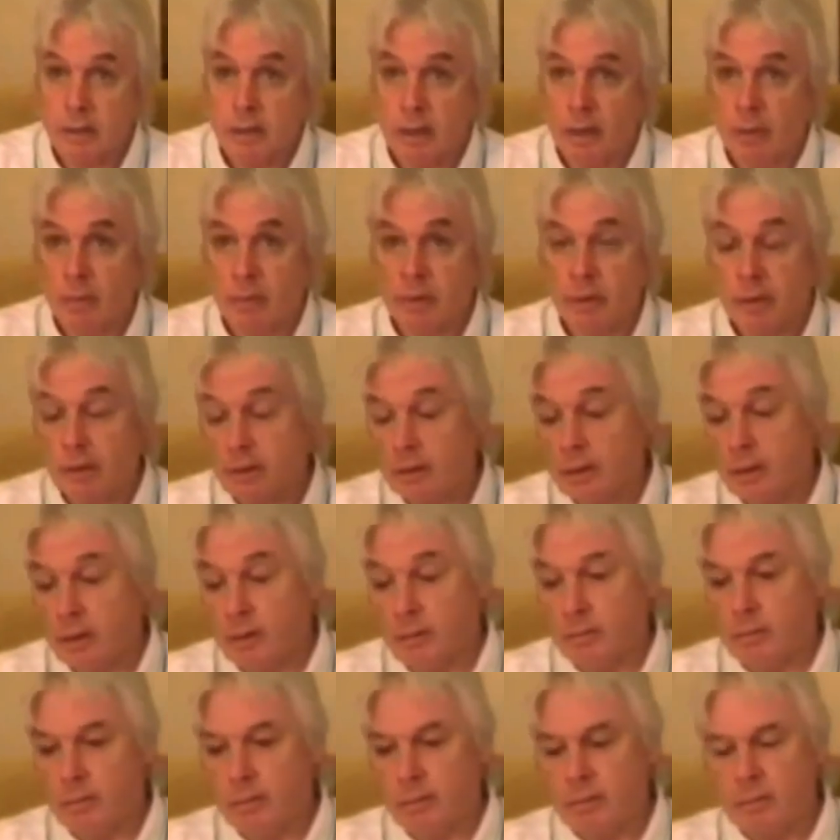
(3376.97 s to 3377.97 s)
You know, we think, you
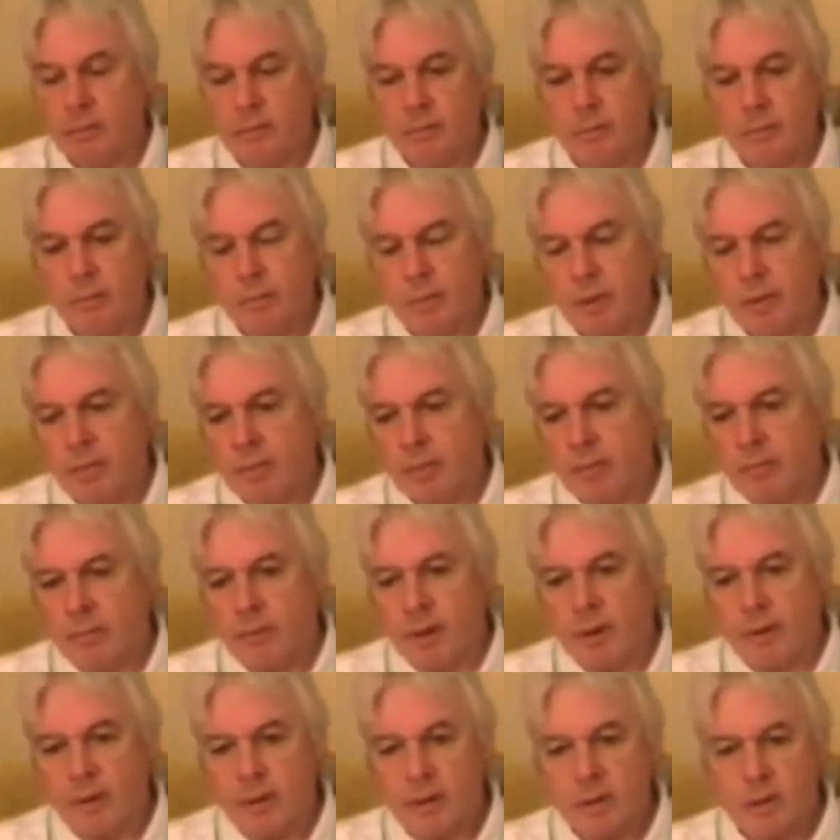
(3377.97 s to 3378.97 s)
know, we've got
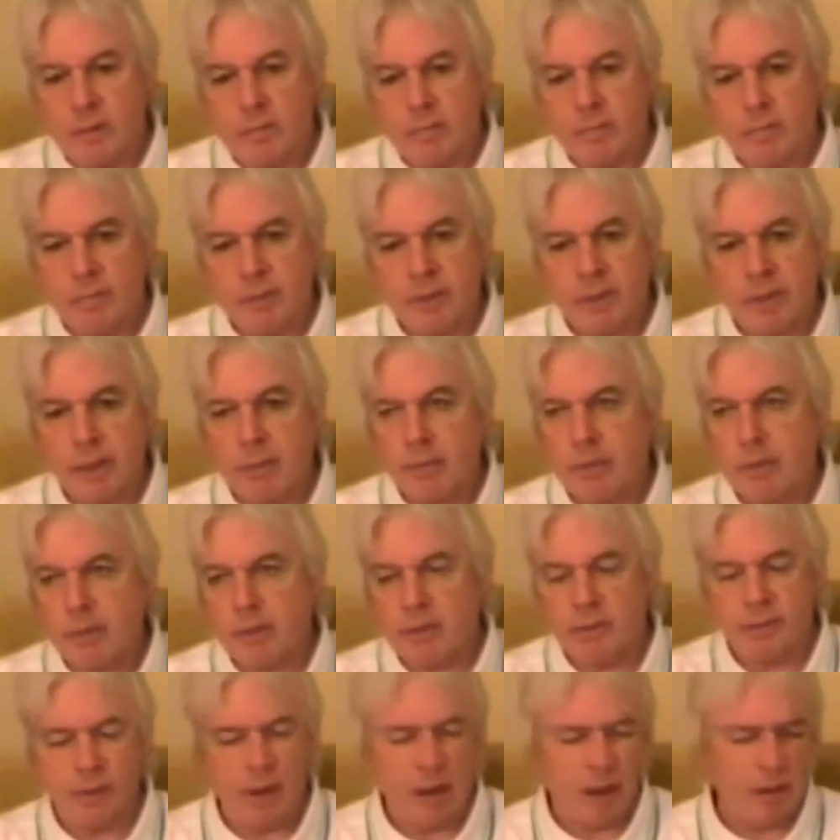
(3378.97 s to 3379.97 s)
various
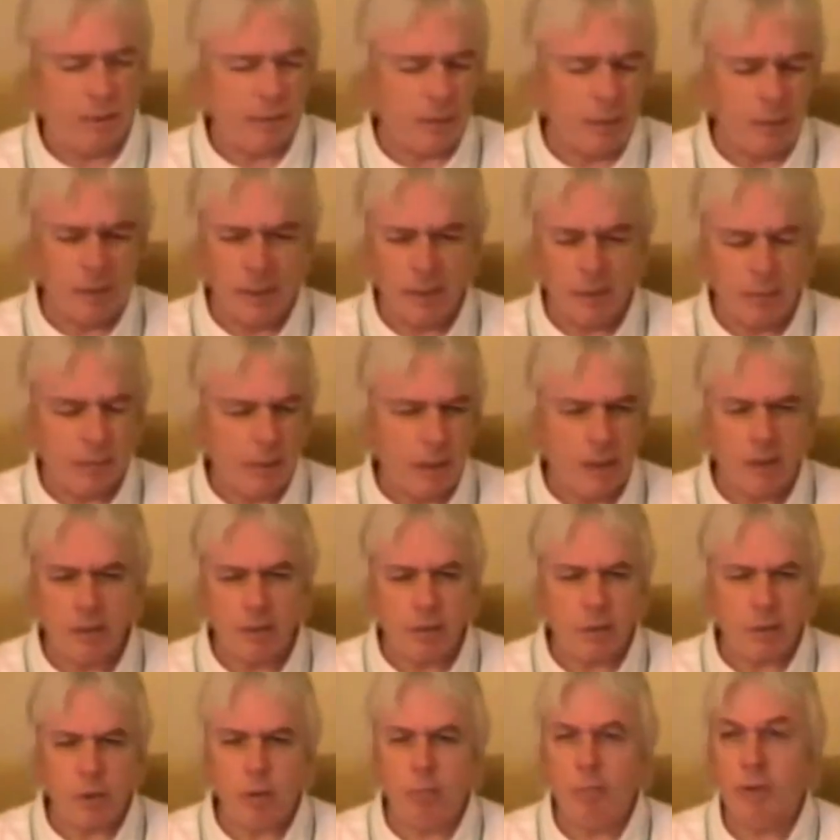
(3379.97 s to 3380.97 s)
perceptions of love. I mean,
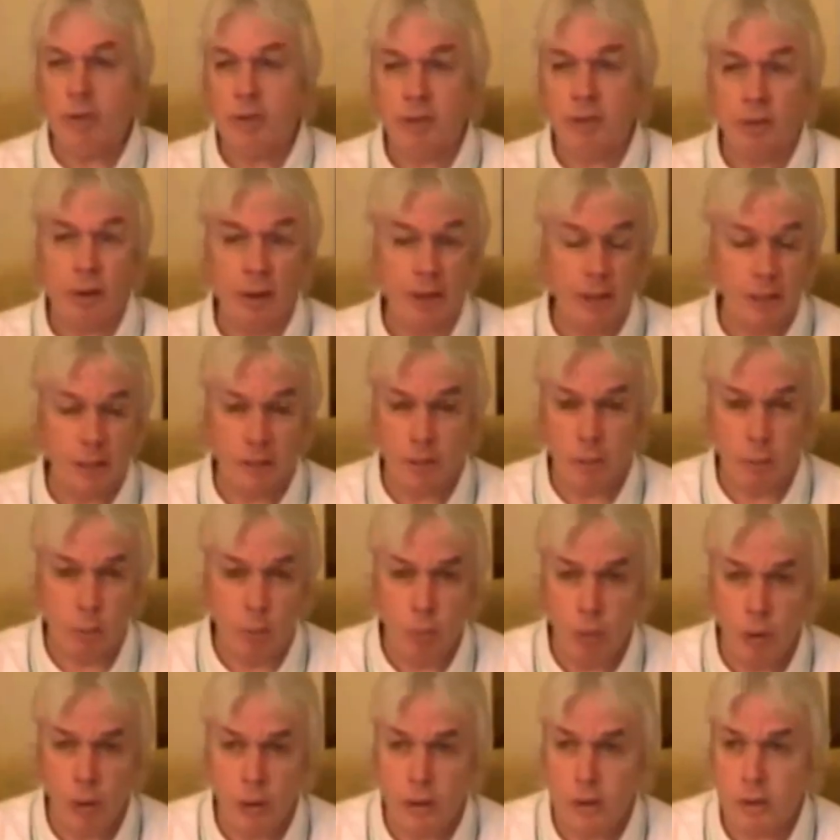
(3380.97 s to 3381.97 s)
it's almost not, the
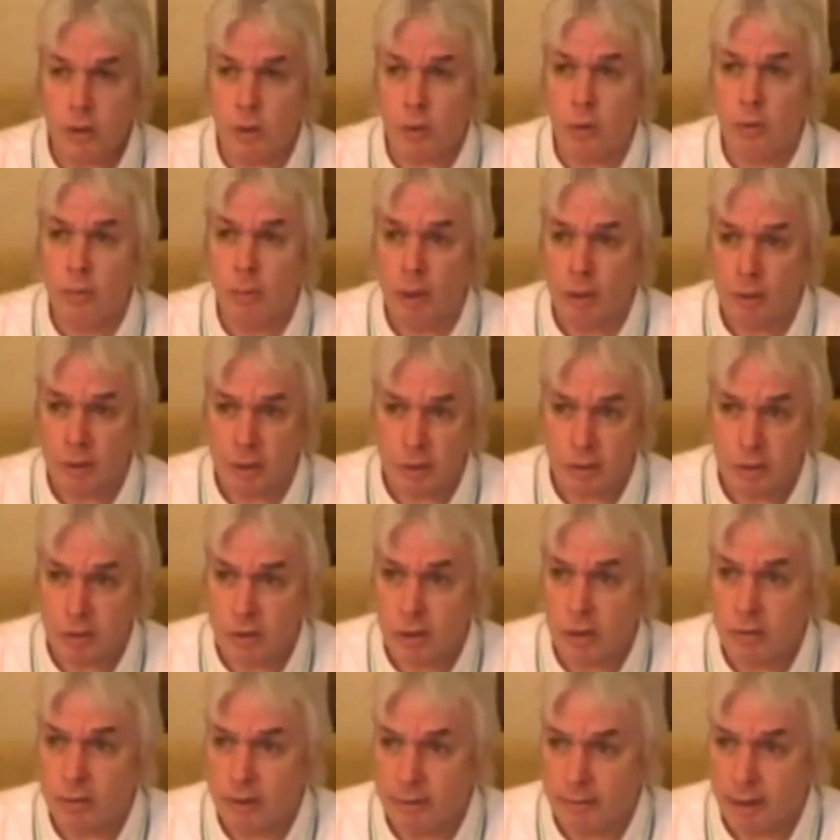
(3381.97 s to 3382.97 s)
words are almost
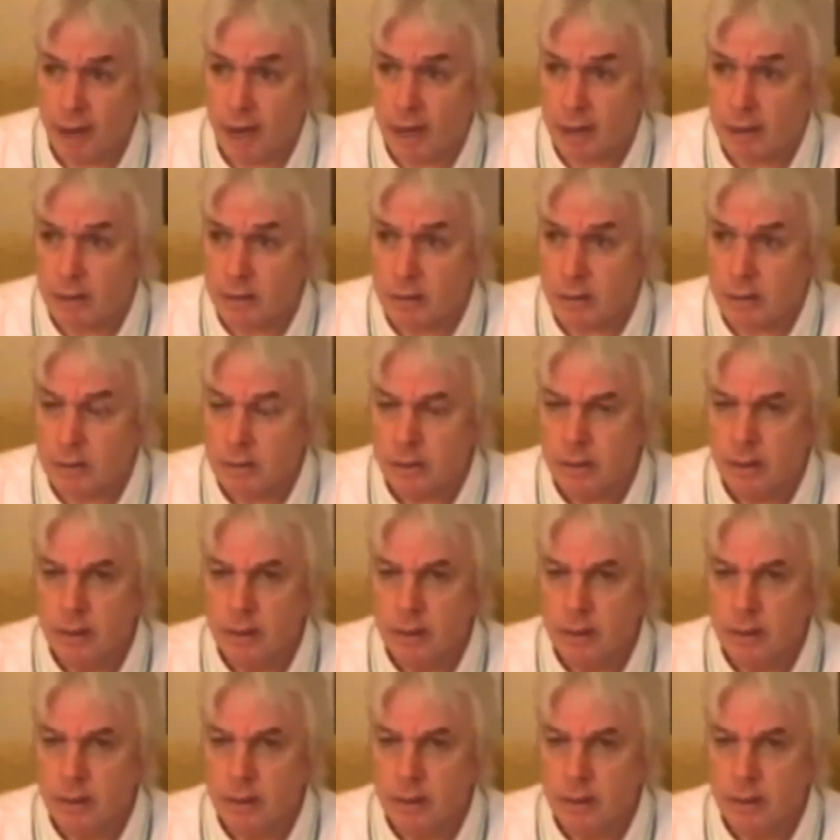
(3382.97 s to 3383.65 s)
so devalued.